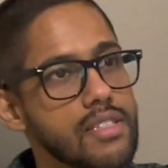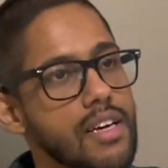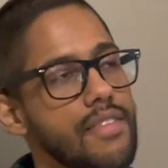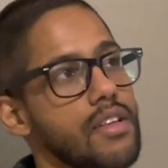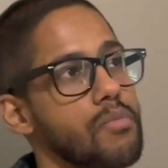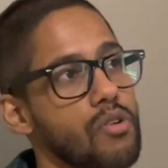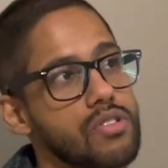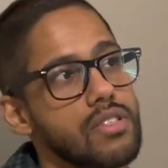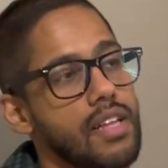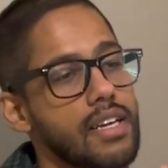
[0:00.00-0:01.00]
And then the
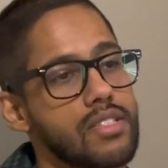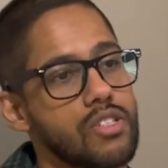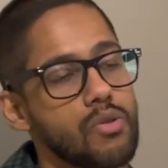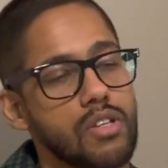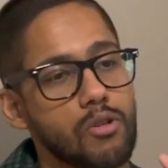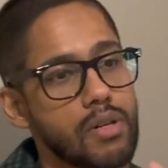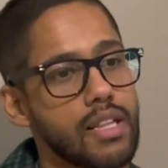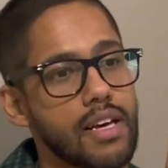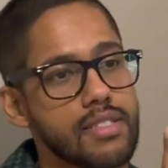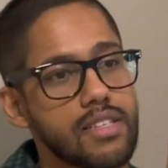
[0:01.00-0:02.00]
person that's doing a little bit
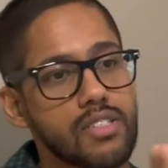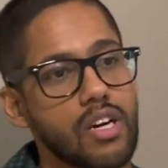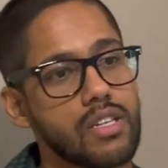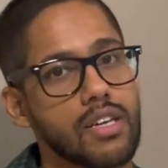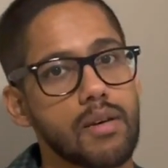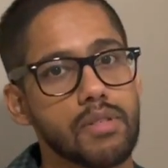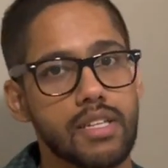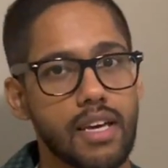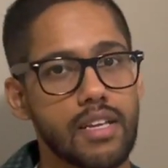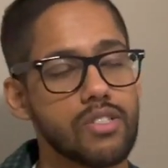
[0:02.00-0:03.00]
less the entire time didn't
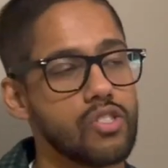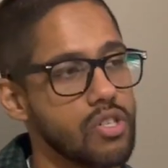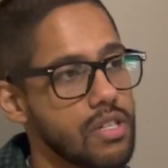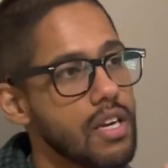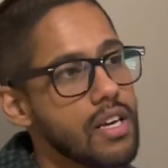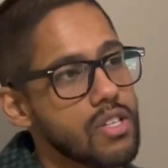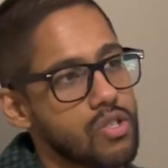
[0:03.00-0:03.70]
get injured, so